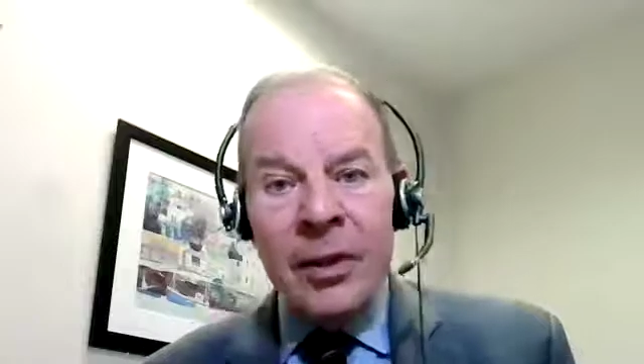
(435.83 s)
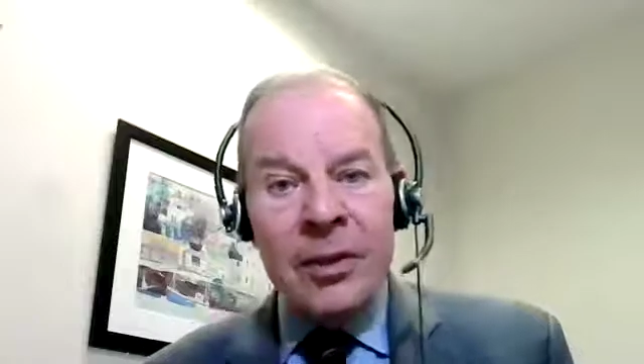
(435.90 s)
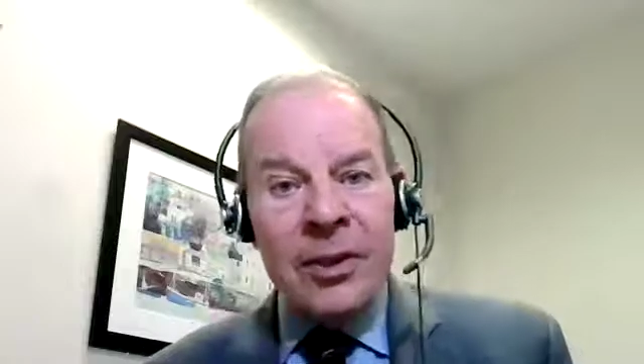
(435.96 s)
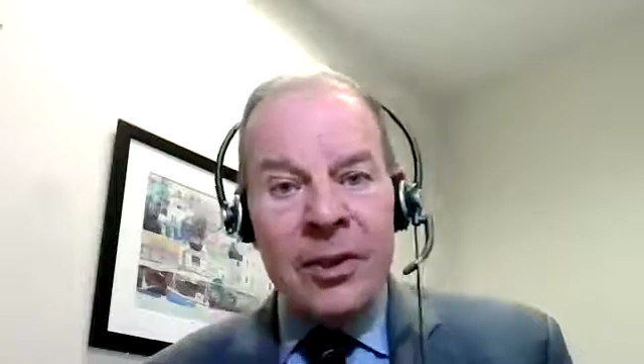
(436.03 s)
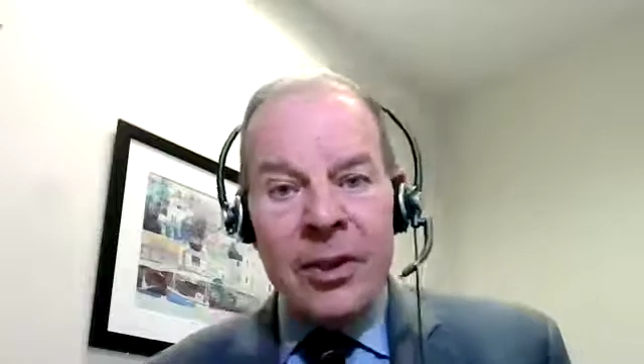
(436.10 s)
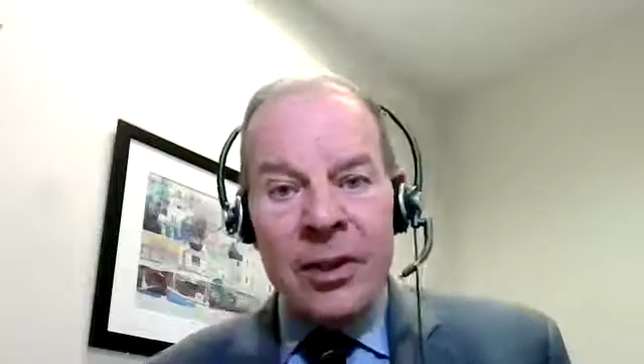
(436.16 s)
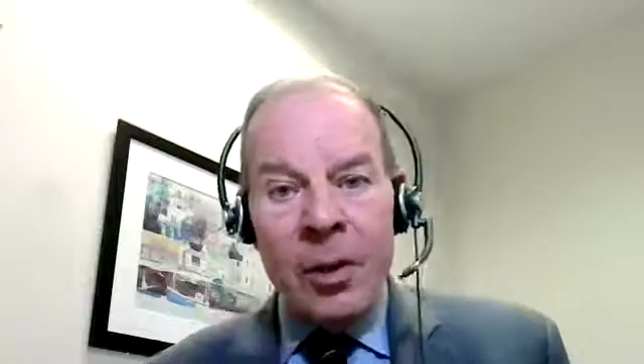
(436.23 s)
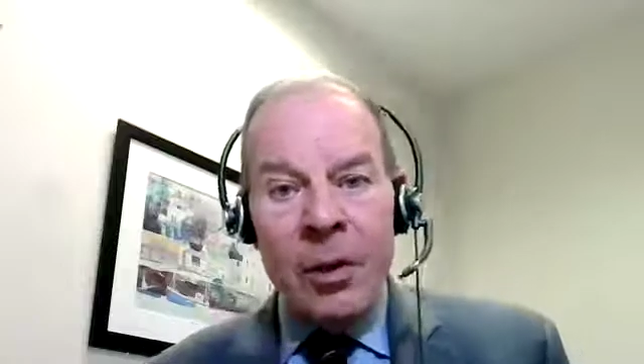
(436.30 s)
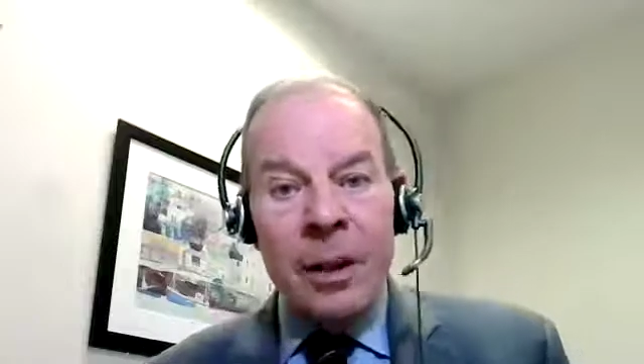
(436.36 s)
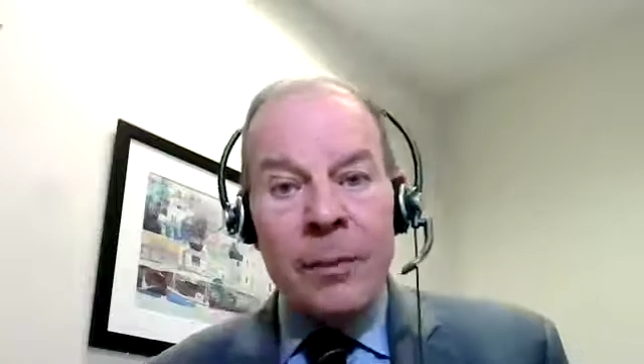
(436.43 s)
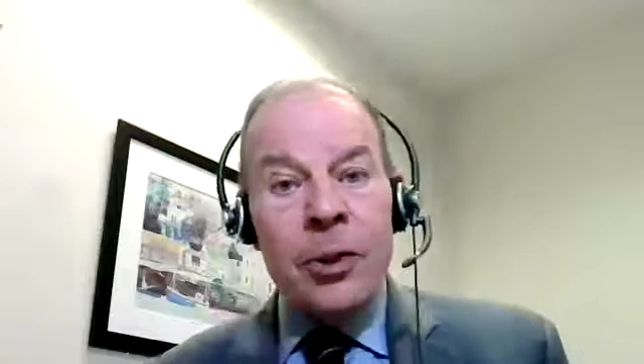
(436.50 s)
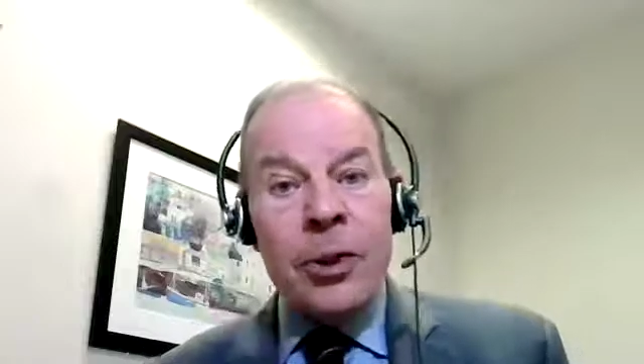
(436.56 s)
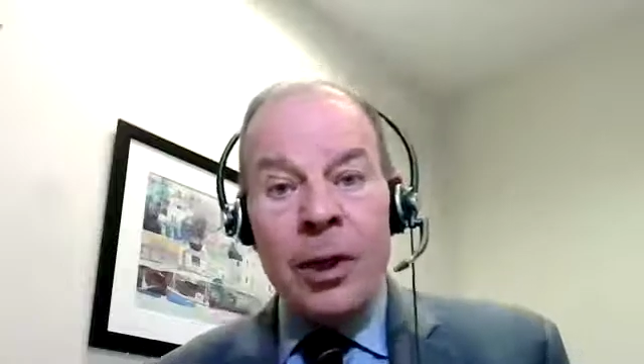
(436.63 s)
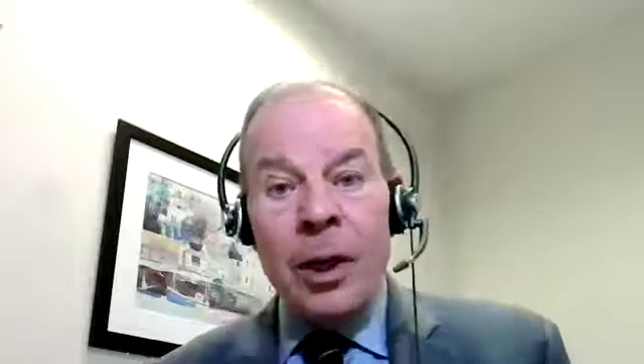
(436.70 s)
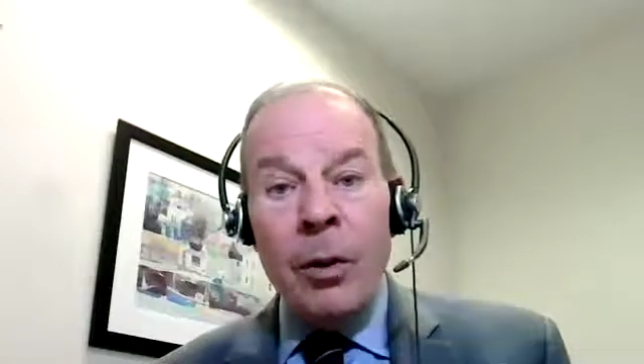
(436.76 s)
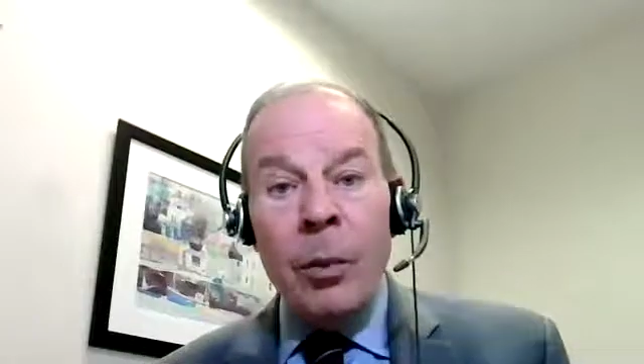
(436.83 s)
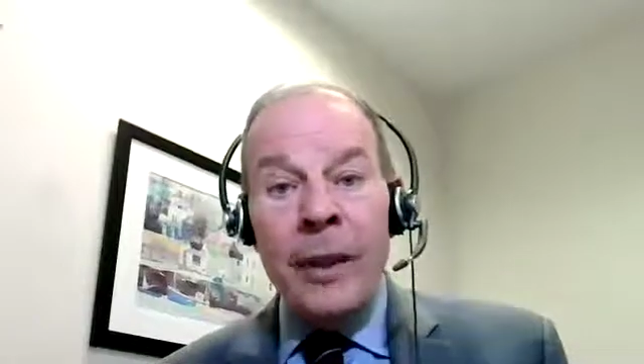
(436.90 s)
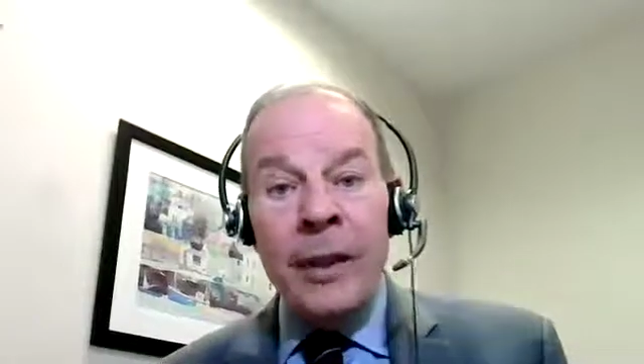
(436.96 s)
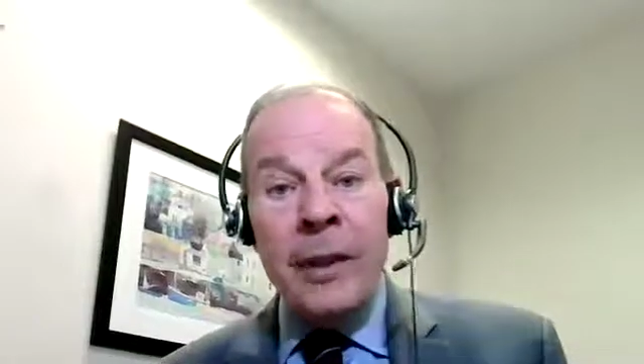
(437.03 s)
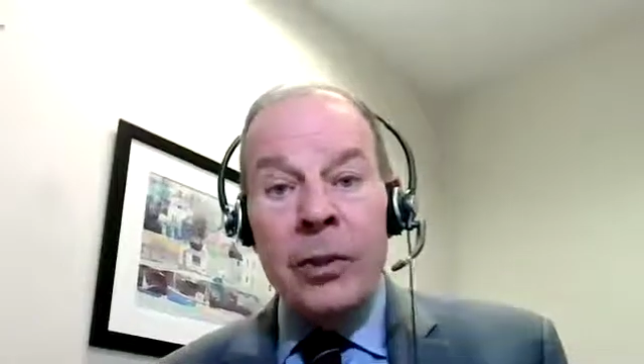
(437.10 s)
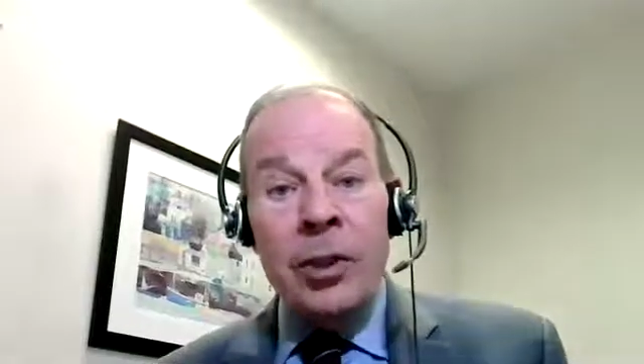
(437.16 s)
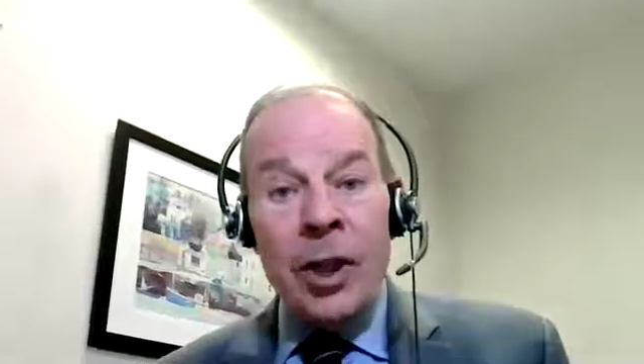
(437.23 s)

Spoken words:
This is Tony Bashara with the